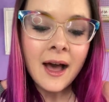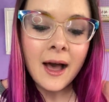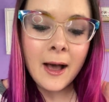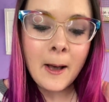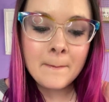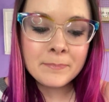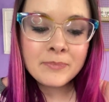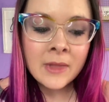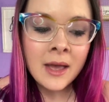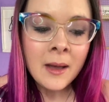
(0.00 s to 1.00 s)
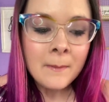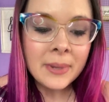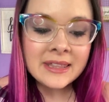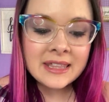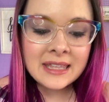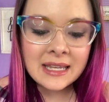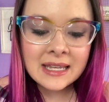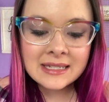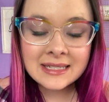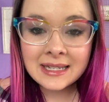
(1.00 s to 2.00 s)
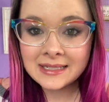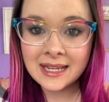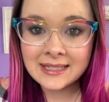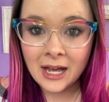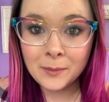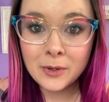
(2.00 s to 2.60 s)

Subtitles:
But the thing is, it does help.